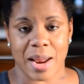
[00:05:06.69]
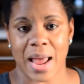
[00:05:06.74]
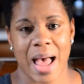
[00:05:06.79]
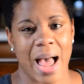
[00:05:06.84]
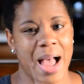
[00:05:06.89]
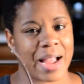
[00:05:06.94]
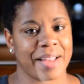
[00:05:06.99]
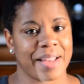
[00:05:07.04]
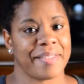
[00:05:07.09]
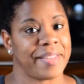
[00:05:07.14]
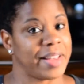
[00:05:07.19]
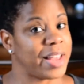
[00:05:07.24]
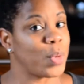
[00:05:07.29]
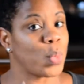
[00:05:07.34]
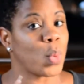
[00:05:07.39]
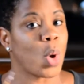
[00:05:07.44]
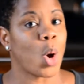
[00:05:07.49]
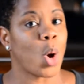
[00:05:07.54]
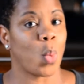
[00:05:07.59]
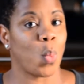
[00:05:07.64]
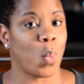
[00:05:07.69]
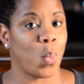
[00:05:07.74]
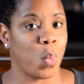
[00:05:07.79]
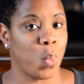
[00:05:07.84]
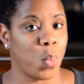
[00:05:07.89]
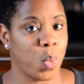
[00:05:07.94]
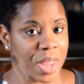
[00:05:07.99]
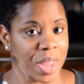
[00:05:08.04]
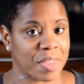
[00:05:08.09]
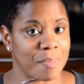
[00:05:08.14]
I can see
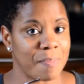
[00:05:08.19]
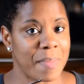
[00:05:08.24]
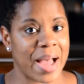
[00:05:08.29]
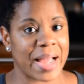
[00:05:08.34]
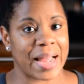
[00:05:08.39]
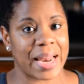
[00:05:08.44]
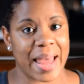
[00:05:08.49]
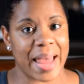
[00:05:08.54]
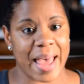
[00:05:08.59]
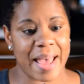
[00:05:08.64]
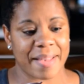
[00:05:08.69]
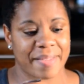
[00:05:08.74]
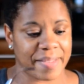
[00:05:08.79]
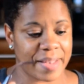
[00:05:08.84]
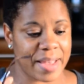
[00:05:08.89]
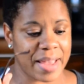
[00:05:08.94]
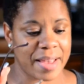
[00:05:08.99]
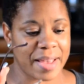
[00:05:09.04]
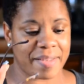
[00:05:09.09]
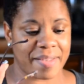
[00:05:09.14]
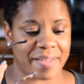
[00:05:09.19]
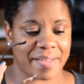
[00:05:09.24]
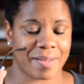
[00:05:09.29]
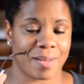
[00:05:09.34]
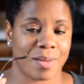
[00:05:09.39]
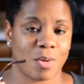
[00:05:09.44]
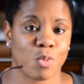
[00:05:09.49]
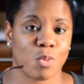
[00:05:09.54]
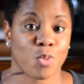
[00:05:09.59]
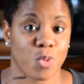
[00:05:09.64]
with my glasses
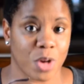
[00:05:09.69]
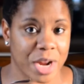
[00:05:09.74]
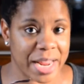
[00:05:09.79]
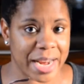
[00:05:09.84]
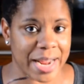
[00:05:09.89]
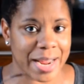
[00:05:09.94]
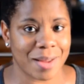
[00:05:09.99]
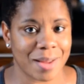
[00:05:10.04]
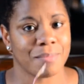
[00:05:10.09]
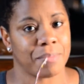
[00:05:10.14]
reading,